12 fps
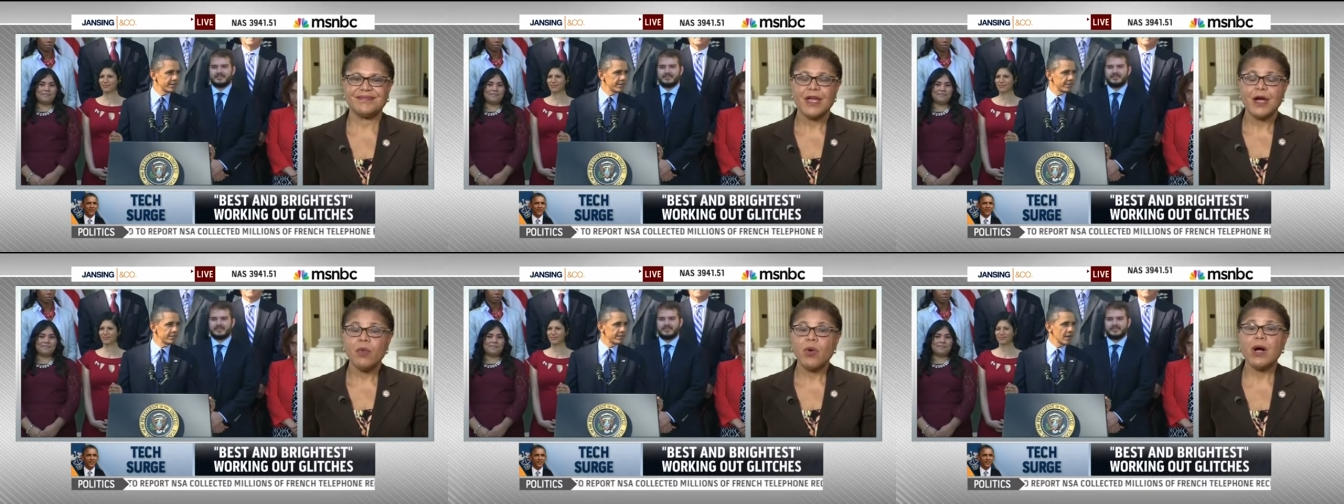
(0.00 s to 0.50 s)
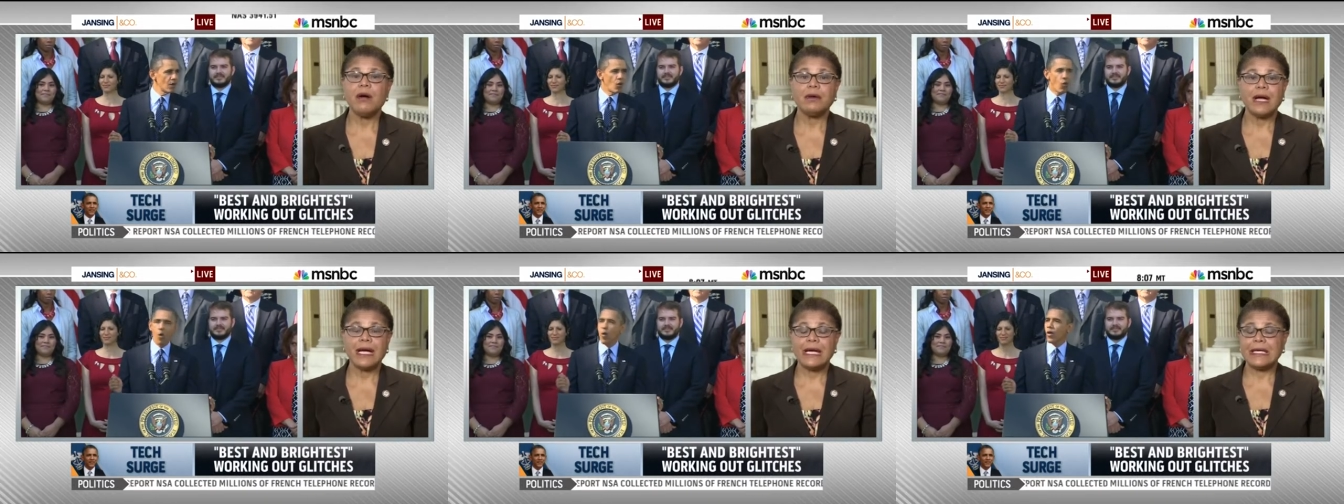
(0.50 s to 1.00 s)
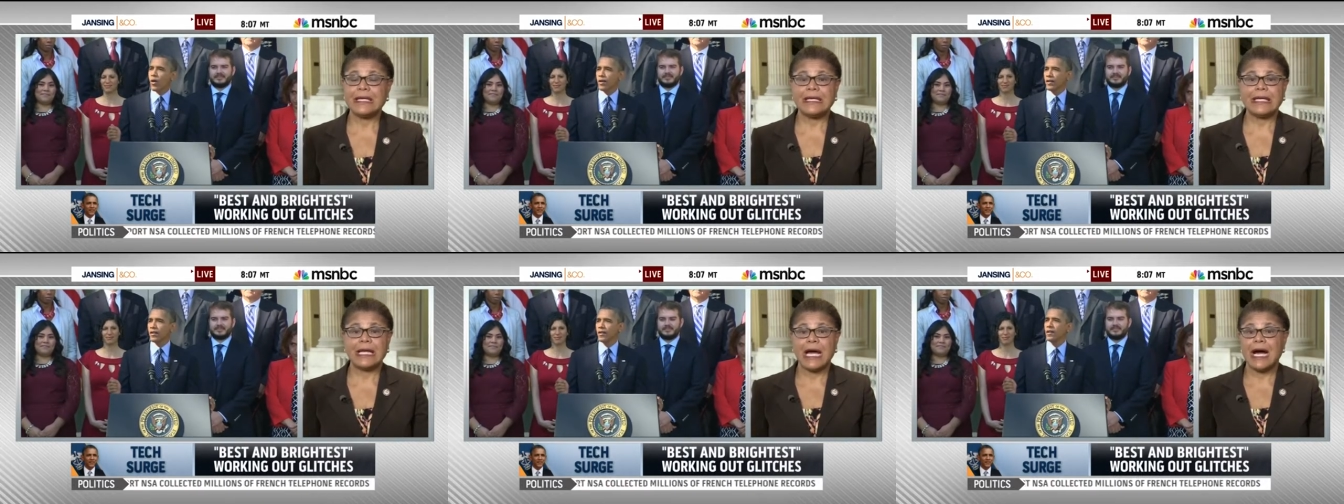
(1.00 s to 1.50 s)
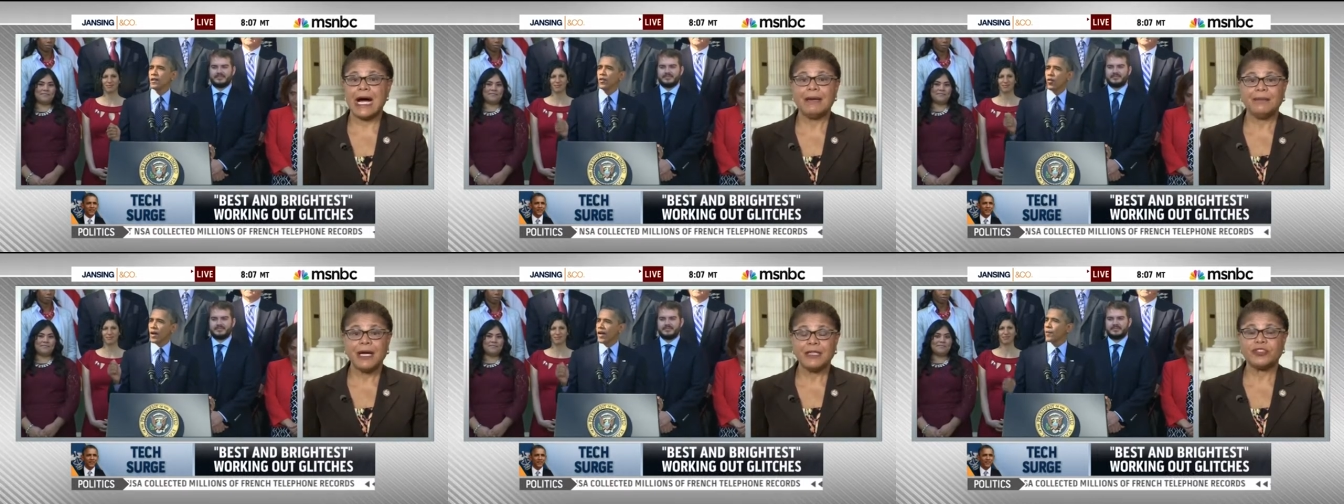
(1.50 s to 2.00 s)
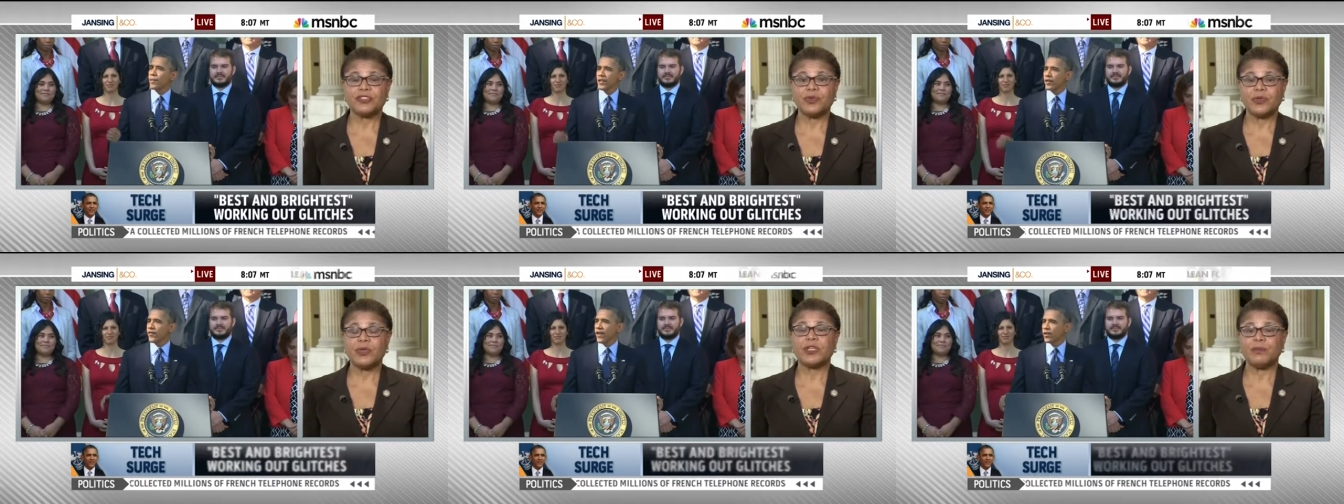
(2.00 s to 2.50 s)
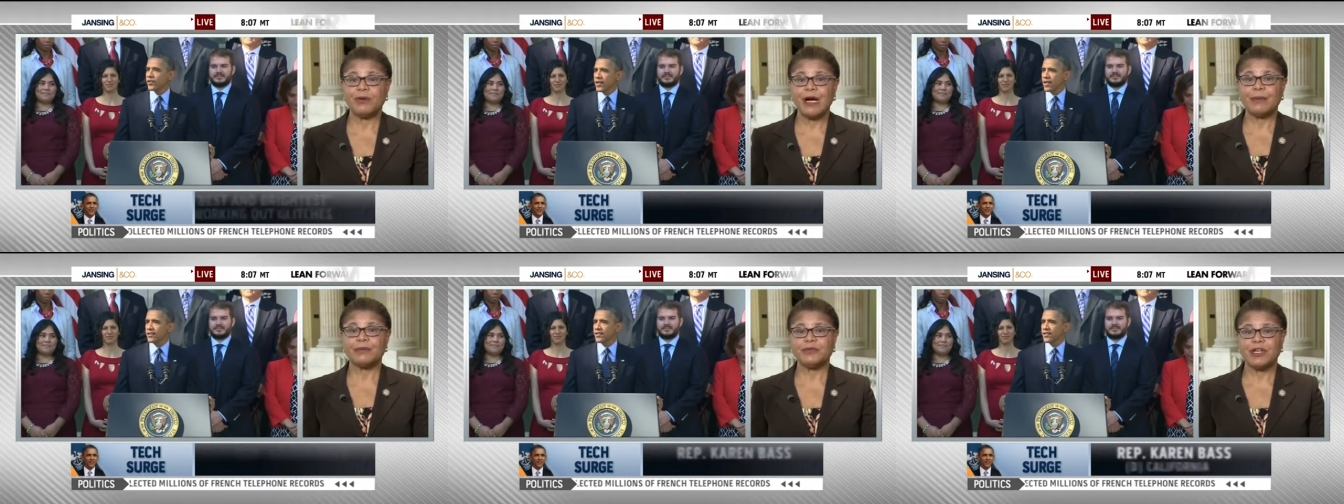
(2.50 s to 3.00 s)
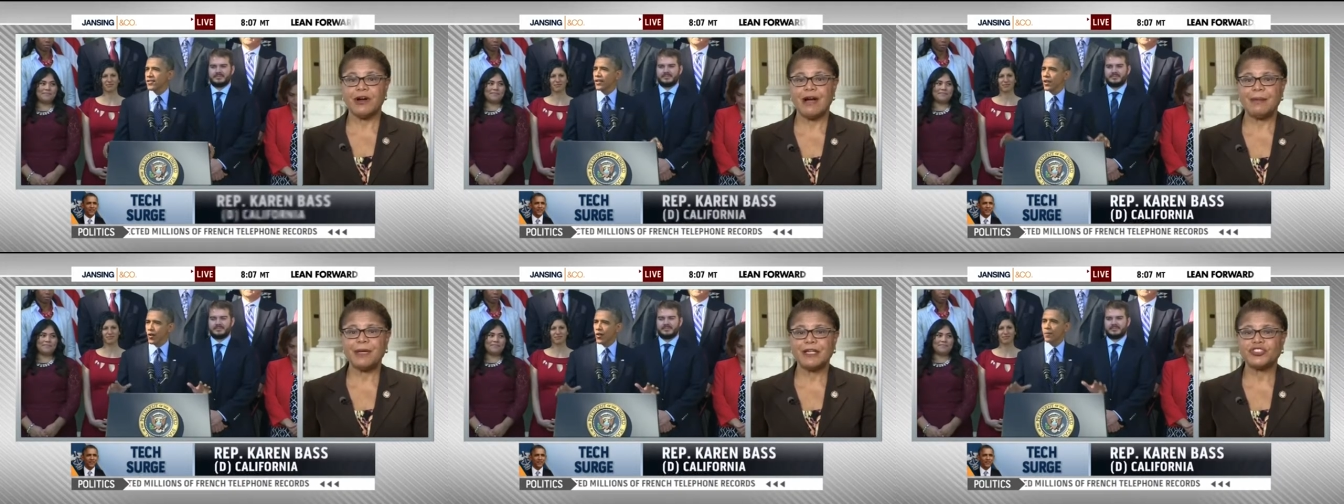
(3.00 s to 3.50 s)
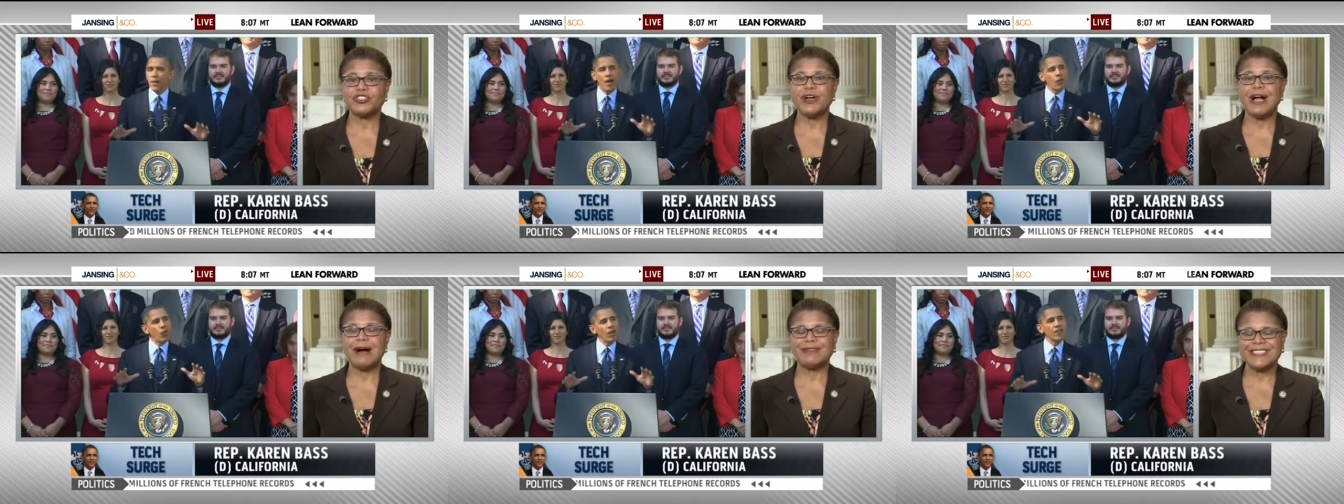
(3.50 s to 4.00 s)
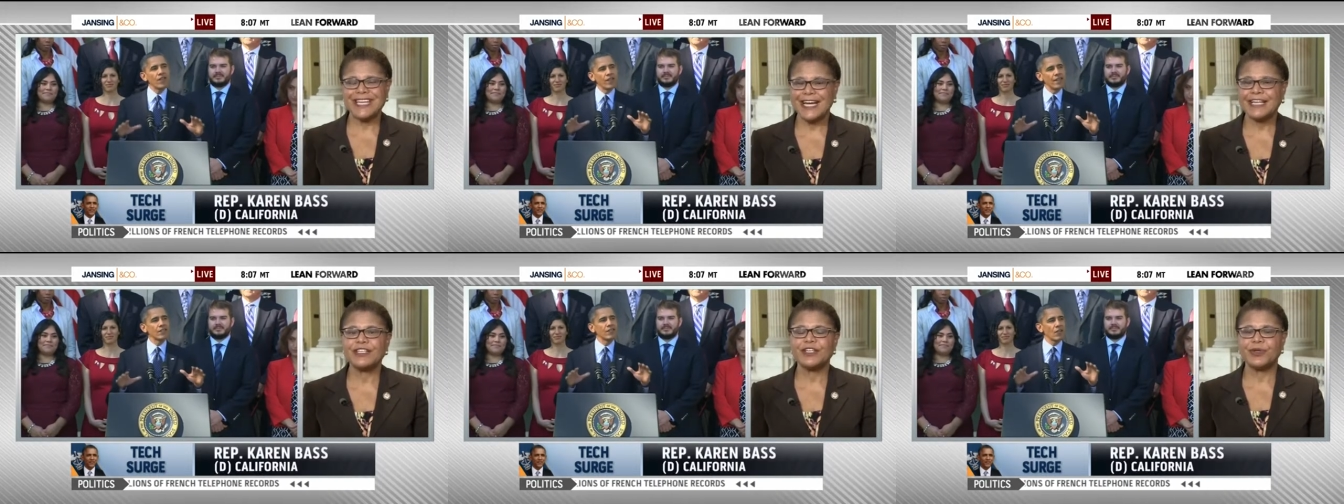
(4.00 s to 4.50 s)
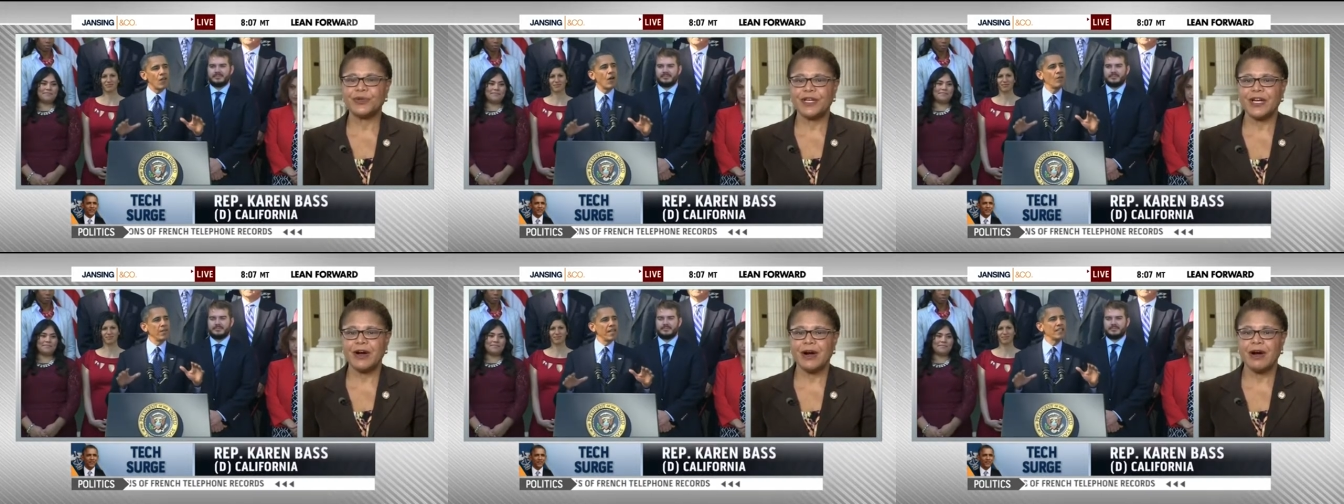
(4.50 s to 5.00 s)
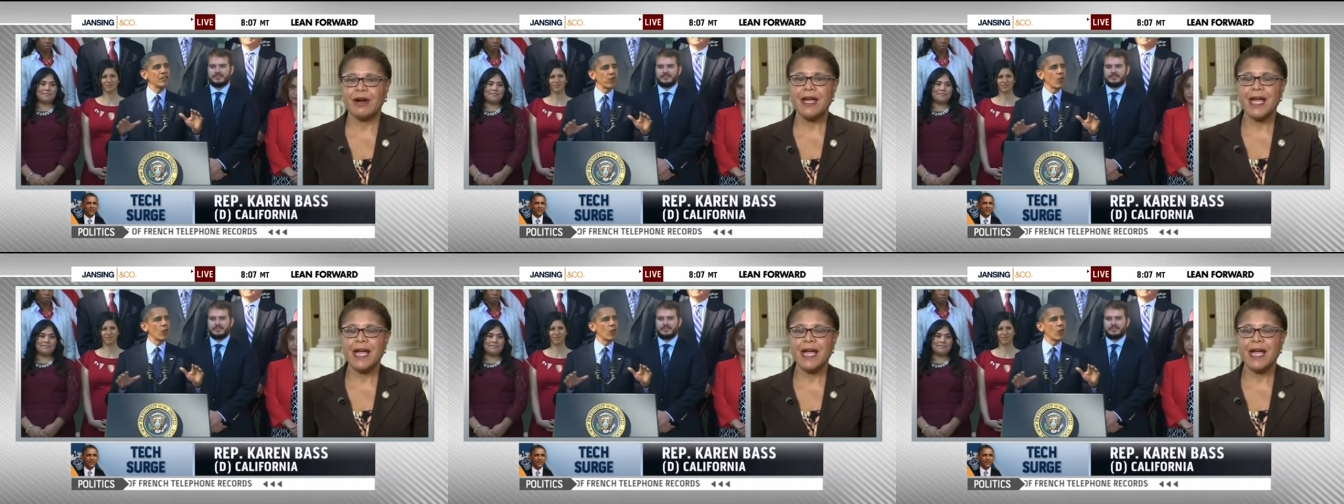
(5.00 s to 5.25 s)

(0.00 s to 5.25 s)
Well, again, I'm not sure what the problems are. I'm not sure how technical they are.